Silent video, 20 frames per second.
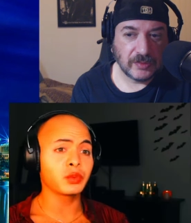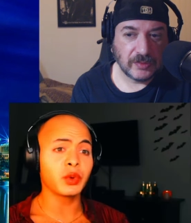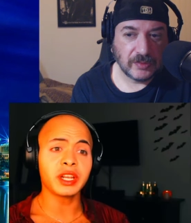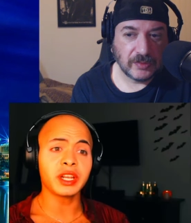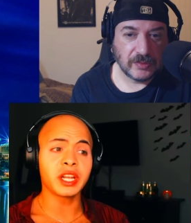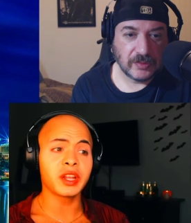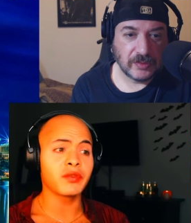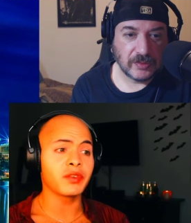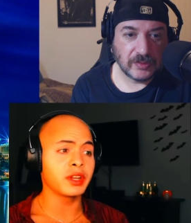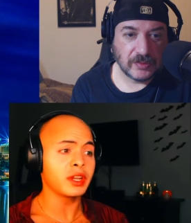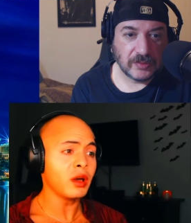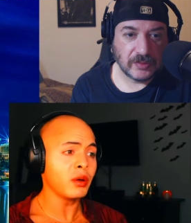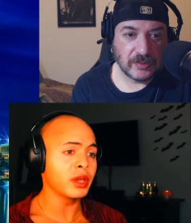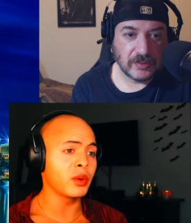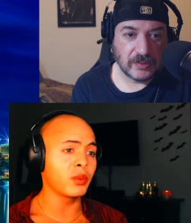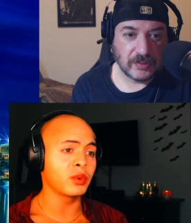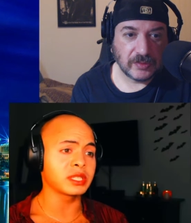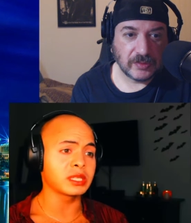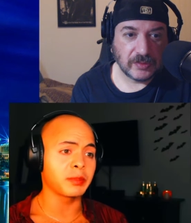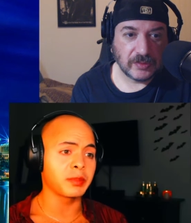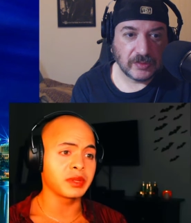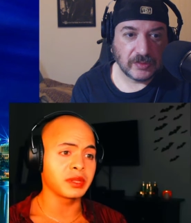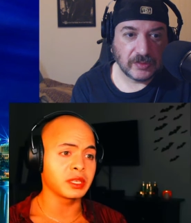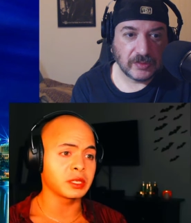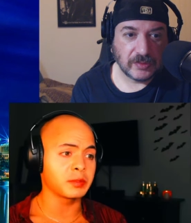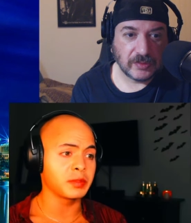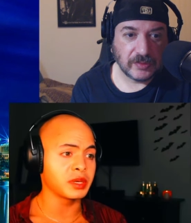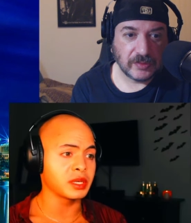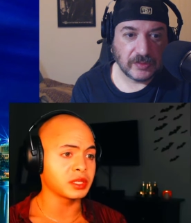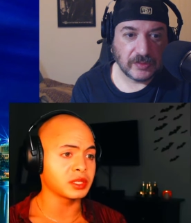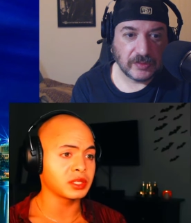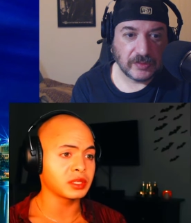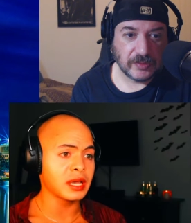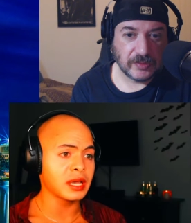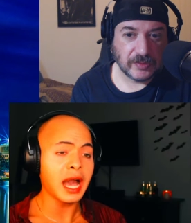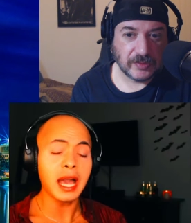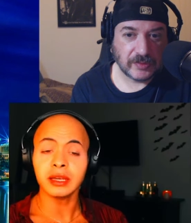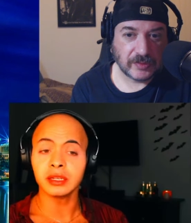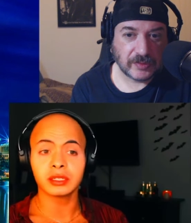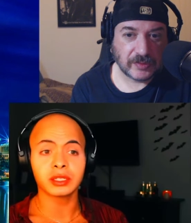Speaker 1: we didn't even know he was up in this
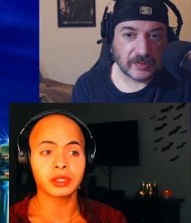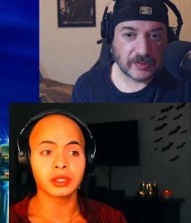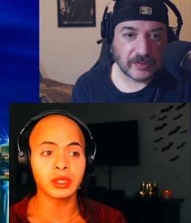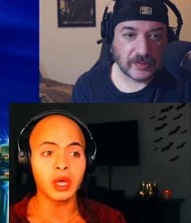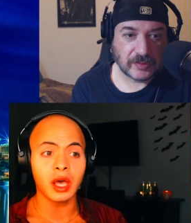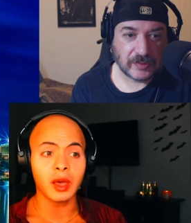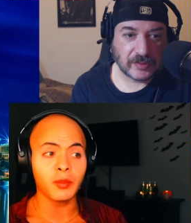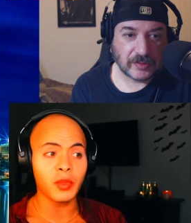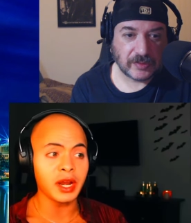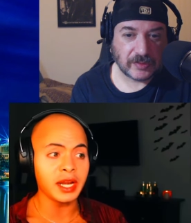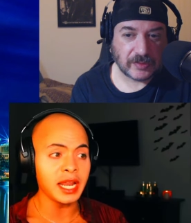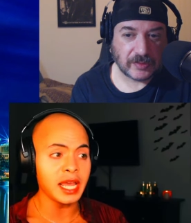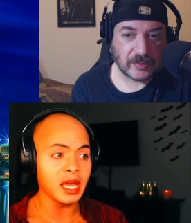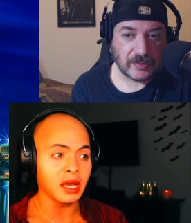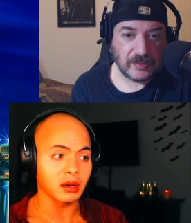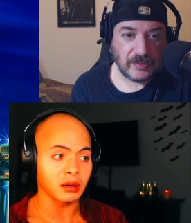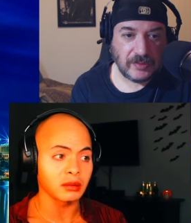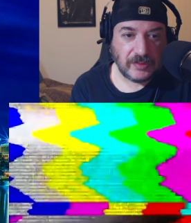bitch. I just saw him right now.